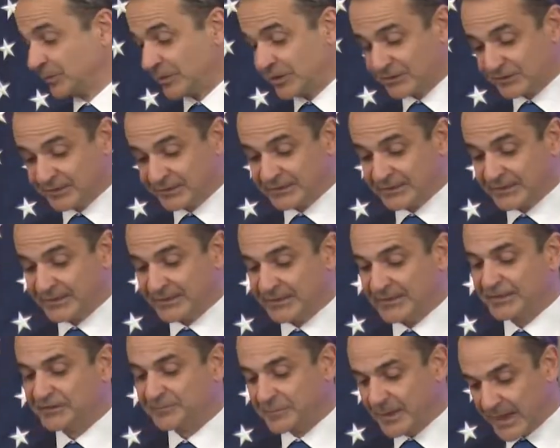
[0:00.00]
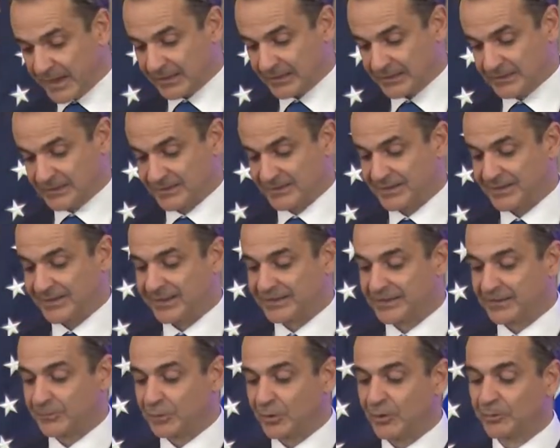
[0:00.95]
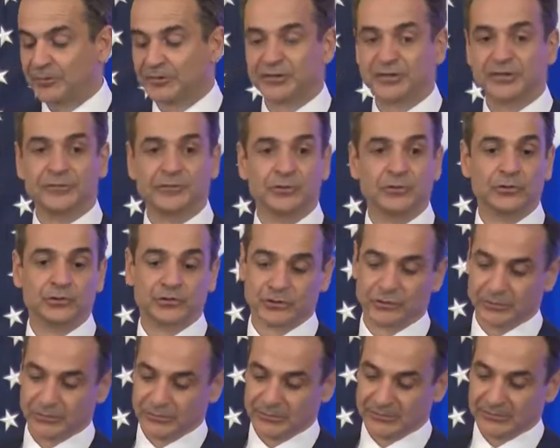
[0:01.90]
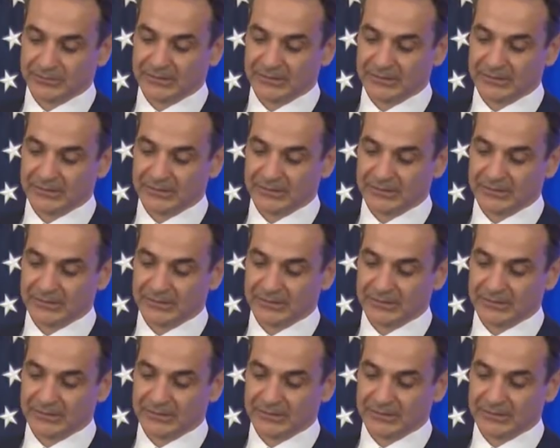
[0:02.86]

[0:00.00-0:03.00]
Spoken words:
President, is back, and a promising future